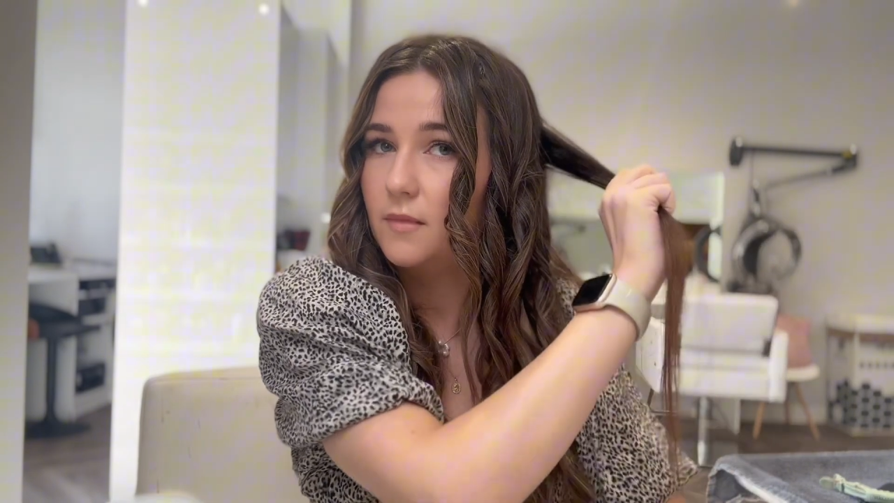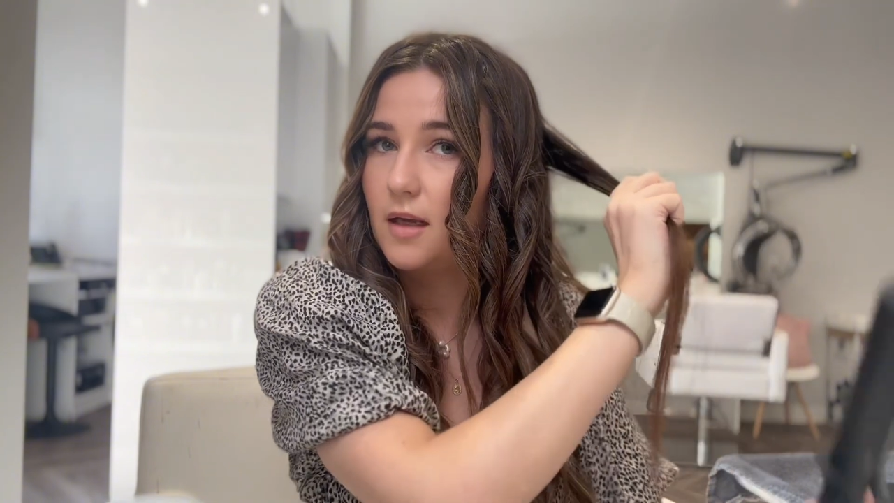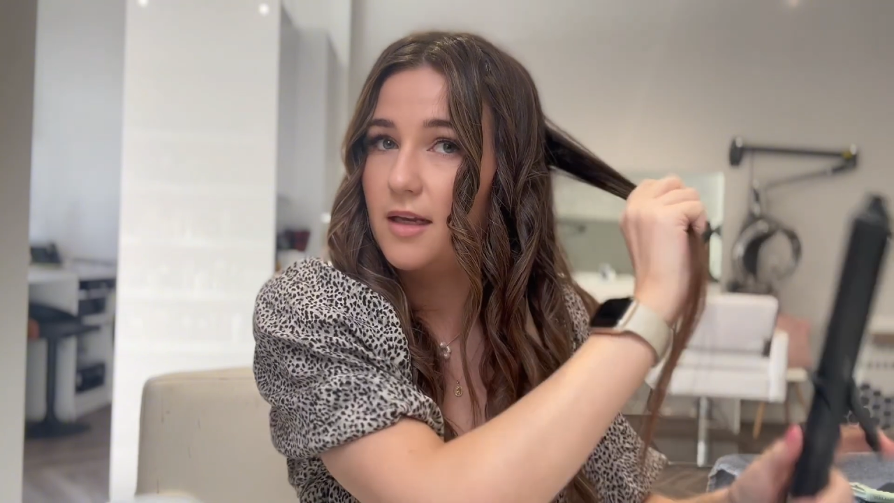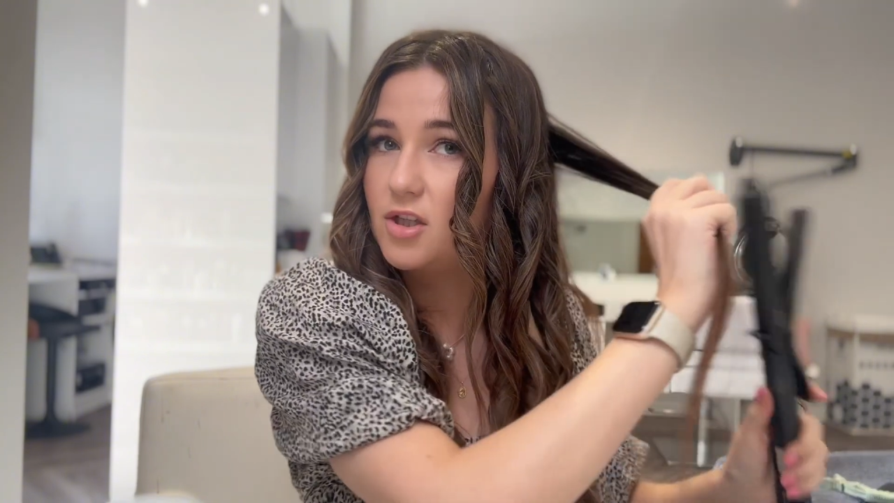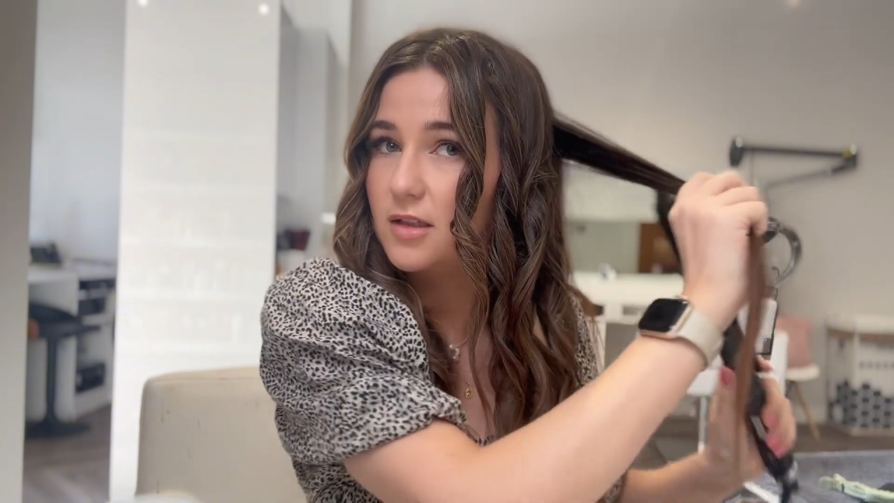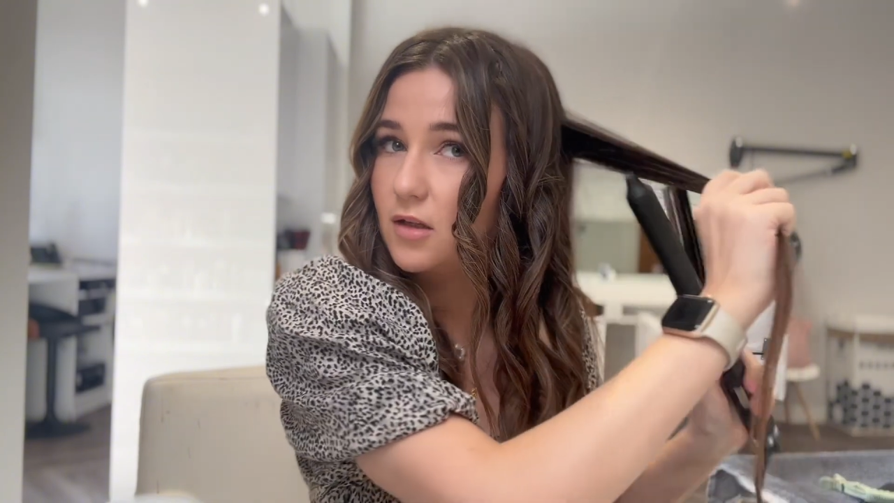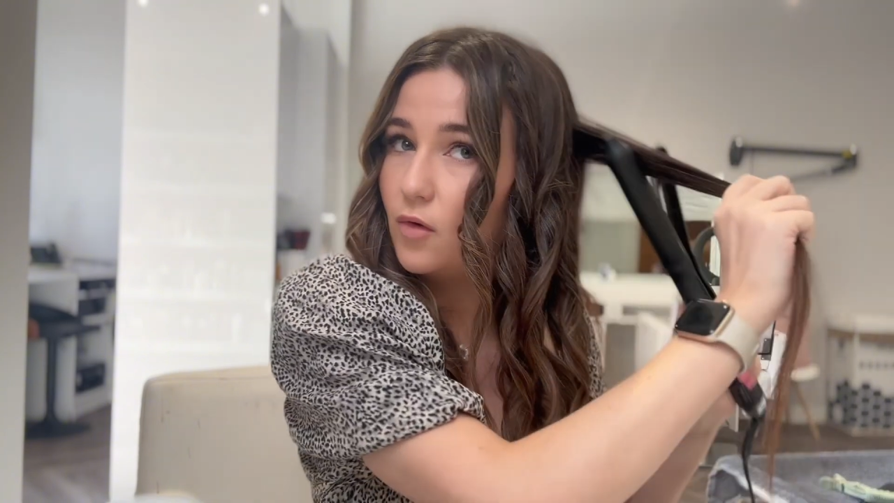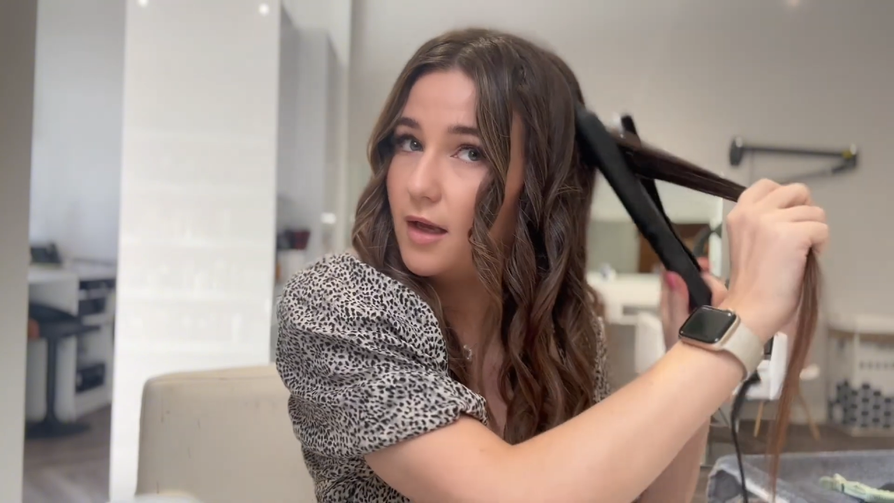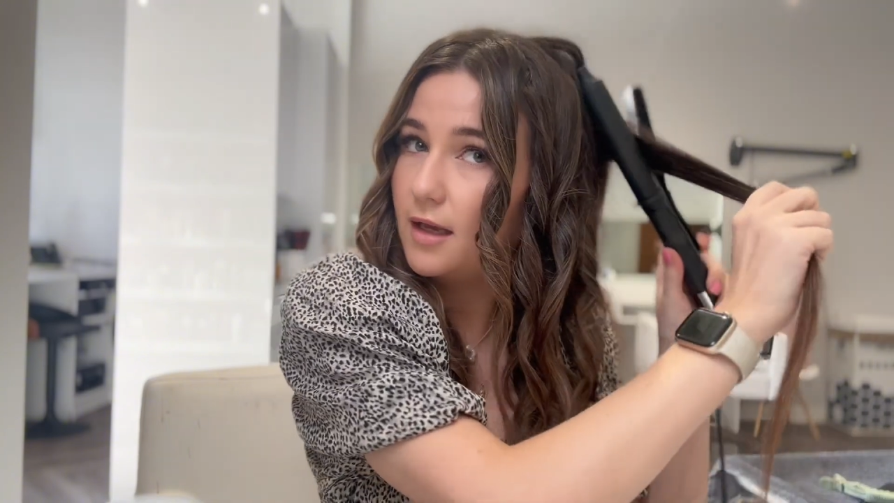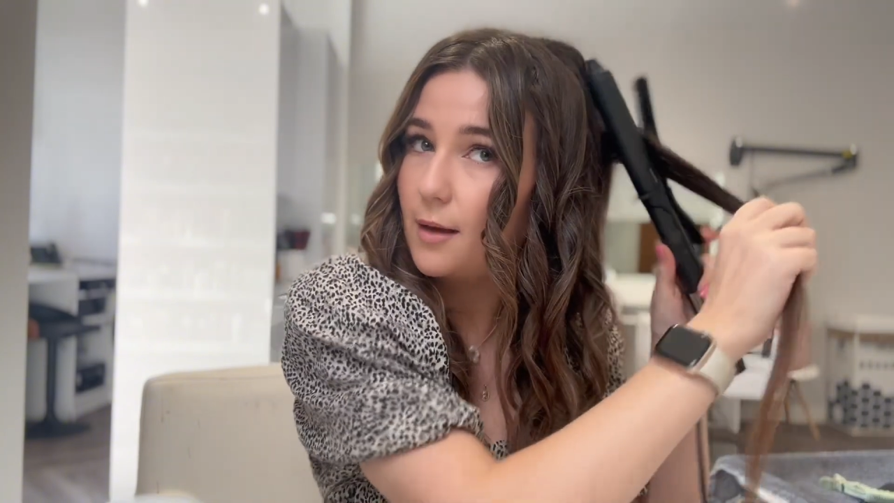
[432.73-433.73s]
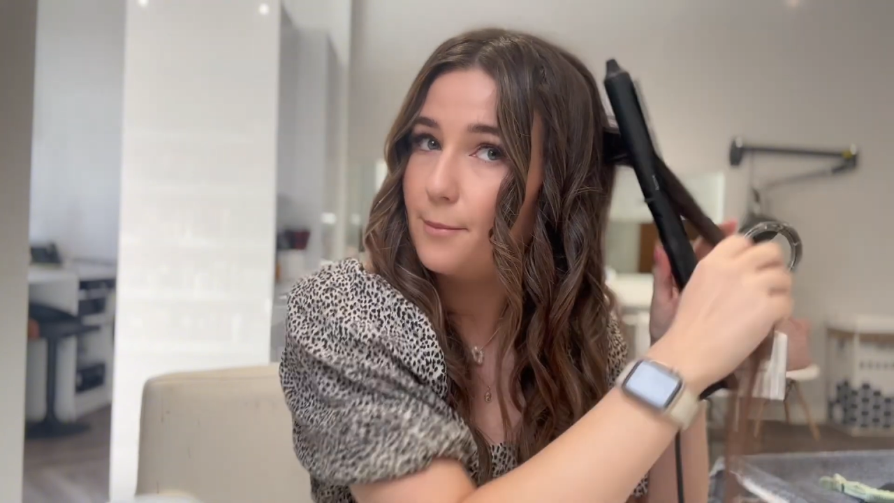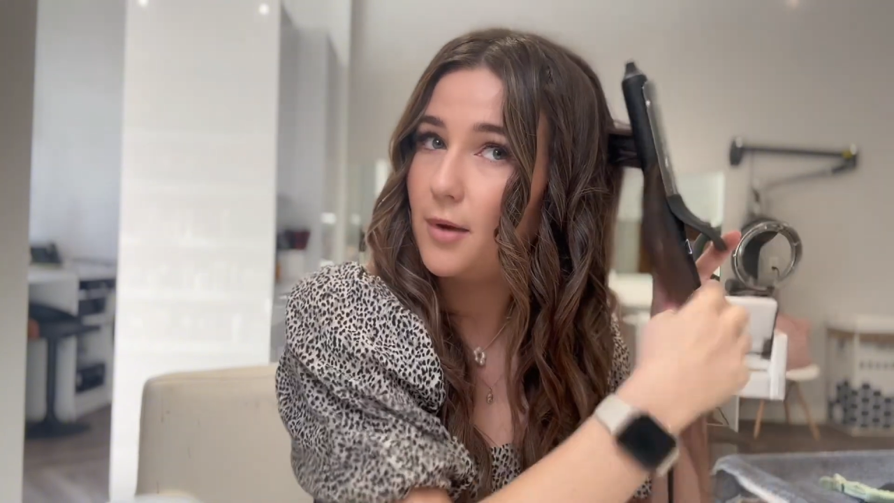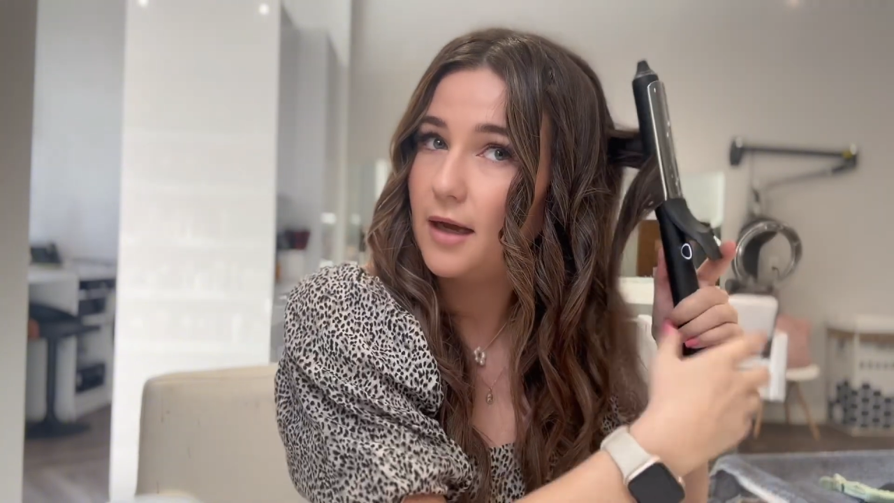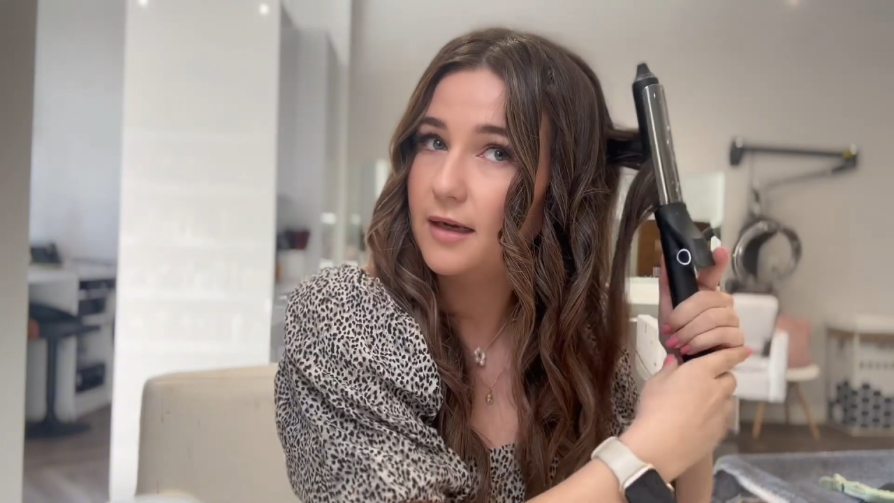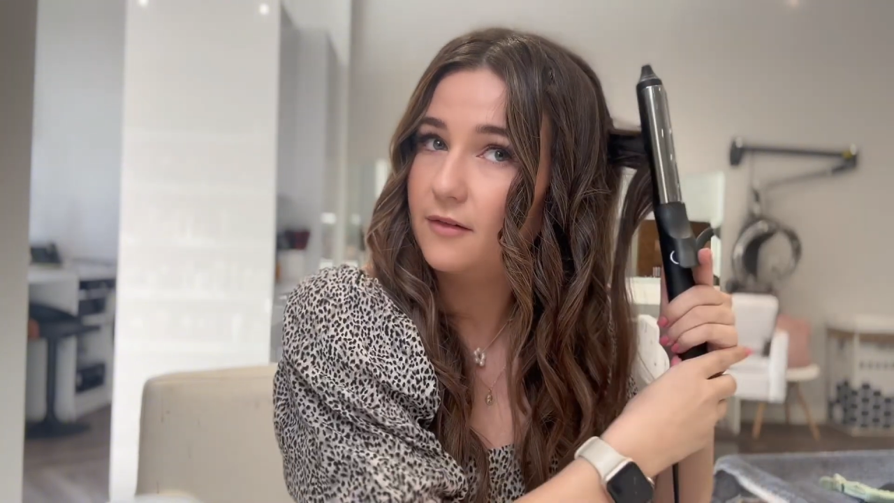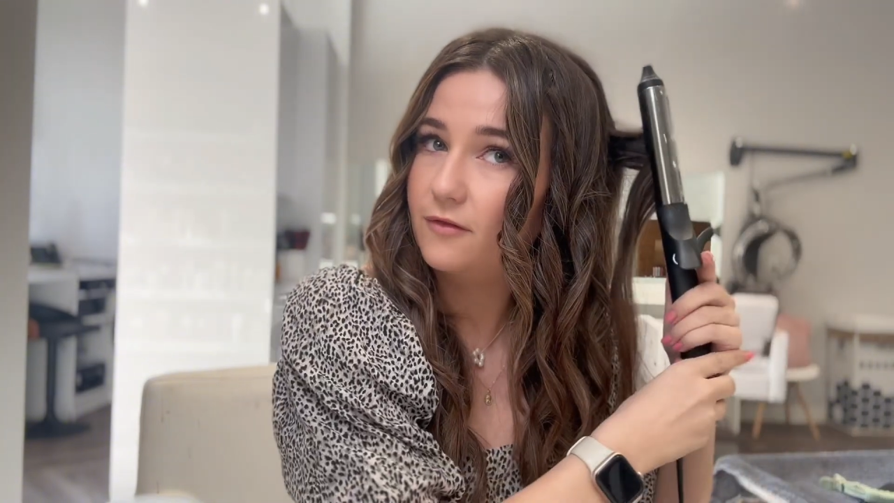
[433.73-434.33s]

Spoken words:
And just going back and